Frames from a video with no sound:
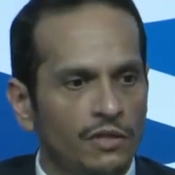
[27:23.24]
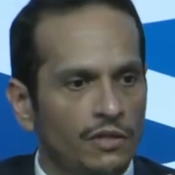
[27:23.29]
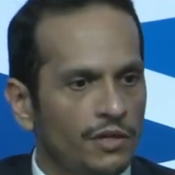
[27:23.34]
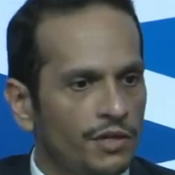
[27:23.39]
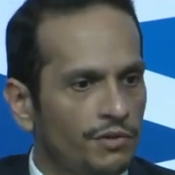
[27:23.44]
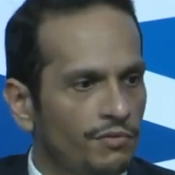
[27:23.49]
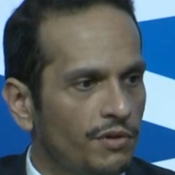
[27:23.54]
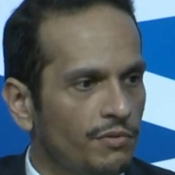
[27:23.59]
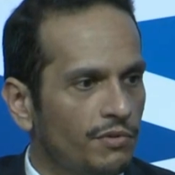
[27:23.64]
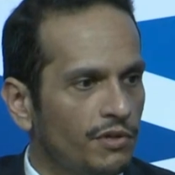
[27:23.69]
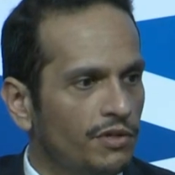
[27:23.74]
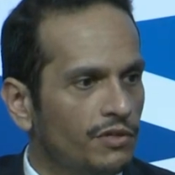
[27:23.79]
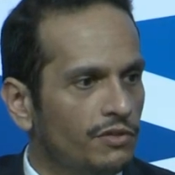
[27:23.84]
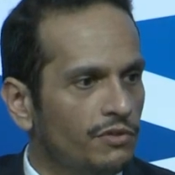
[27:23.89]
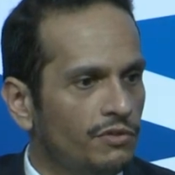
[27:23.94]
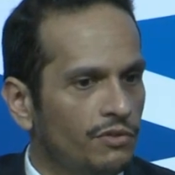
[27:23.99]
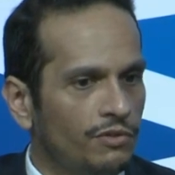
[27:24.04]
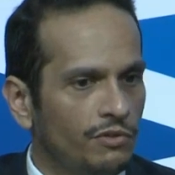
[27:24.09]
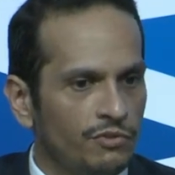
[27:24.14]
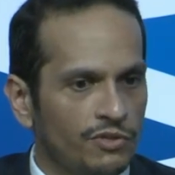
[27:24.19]
We will
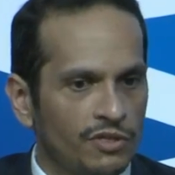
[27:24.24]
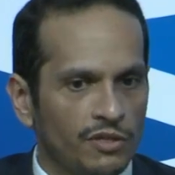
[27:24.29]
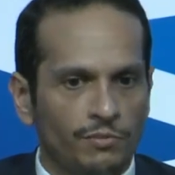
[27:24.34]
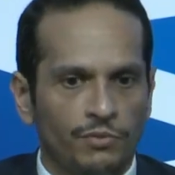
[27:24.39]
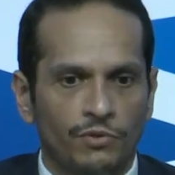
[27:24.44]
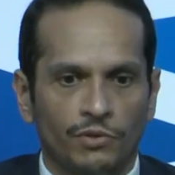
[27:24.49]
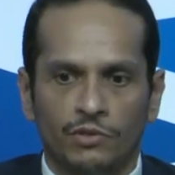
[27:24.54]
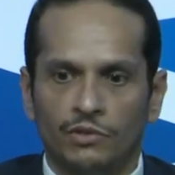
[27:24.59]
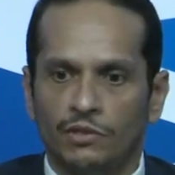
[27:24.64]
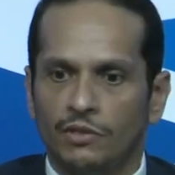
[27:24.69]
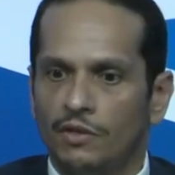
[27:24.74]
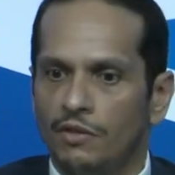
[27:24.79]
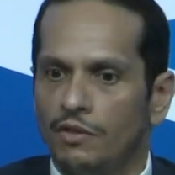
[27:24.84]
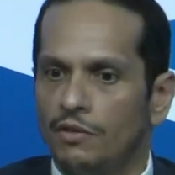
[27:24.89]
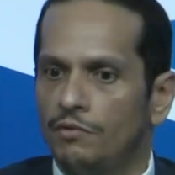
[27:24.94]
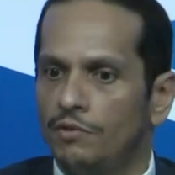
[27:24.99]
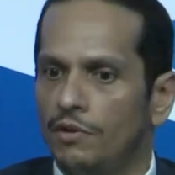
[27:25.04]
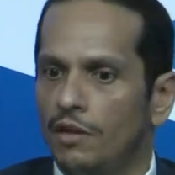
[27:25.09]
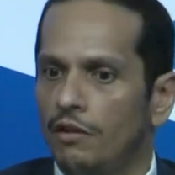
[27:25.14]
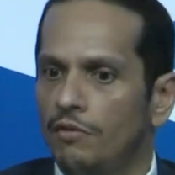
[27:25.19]
continue supporting the
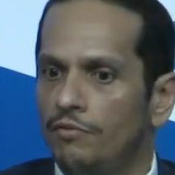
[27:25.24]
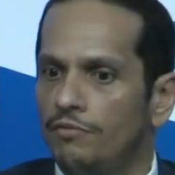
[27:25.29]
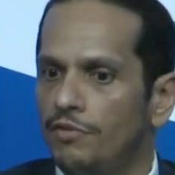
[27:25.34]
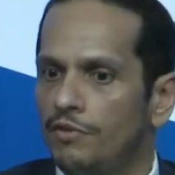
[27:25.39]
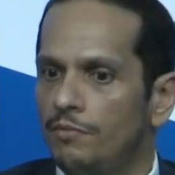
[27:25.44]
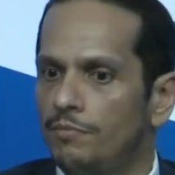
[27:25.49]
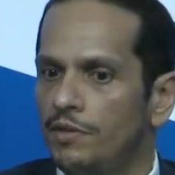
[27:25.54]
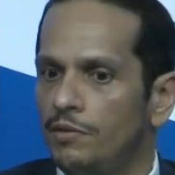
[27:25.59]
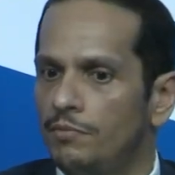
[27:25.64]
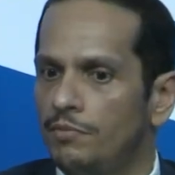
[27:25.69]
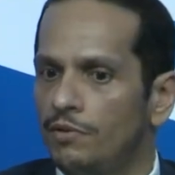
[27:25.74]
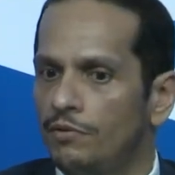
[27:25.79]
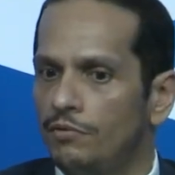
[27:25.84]
will of the people.